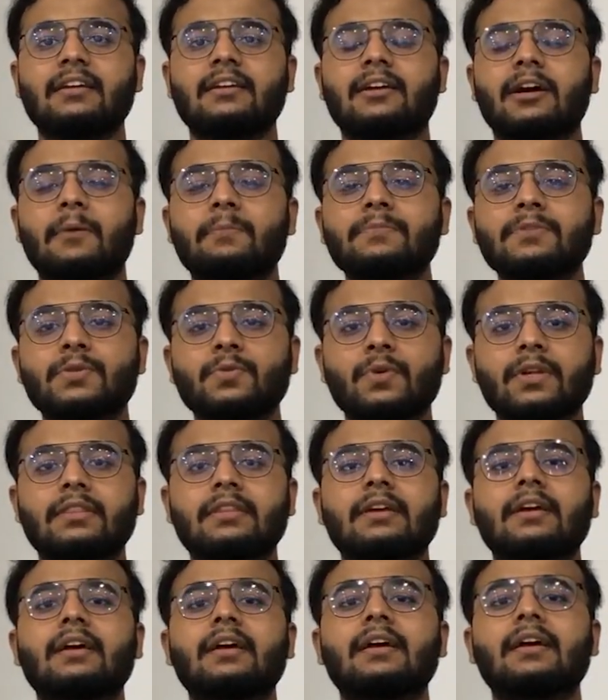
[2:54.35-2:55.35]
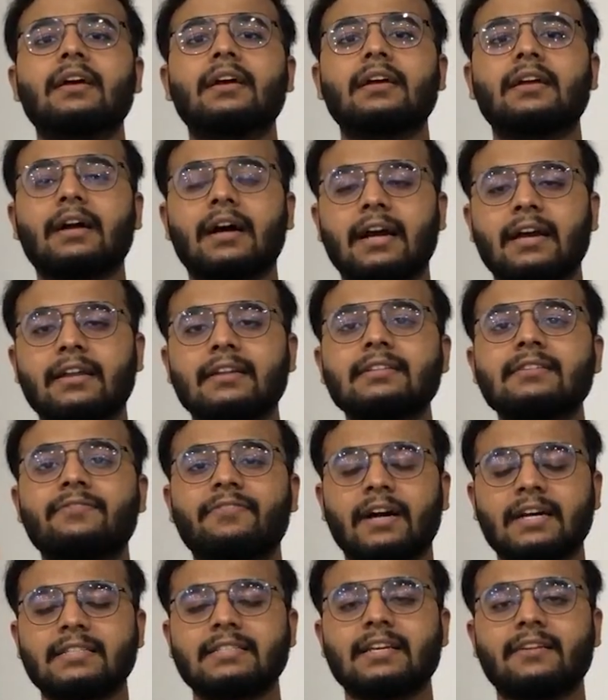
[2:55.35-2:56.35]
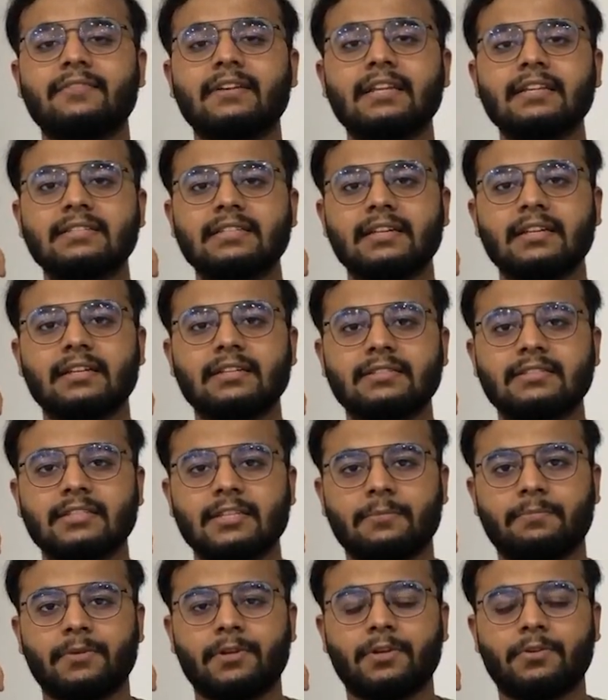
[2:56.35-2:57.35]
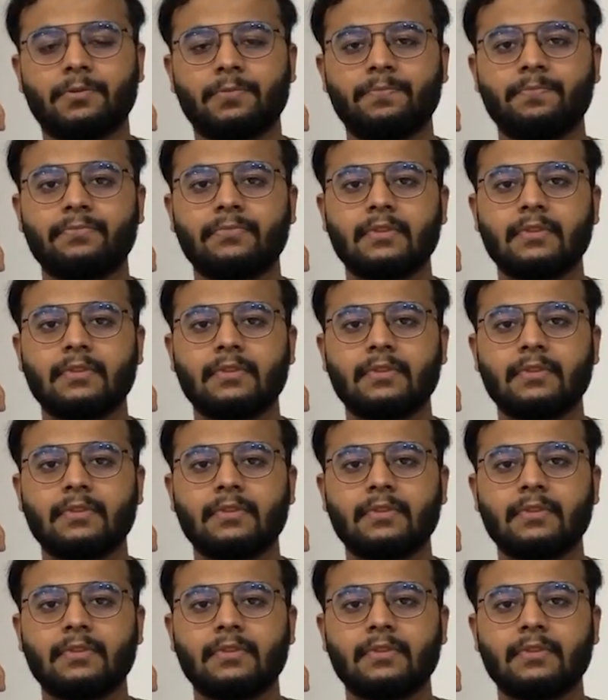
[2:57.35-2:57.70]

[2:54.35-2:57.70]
comes with Kirin 570 series CPU.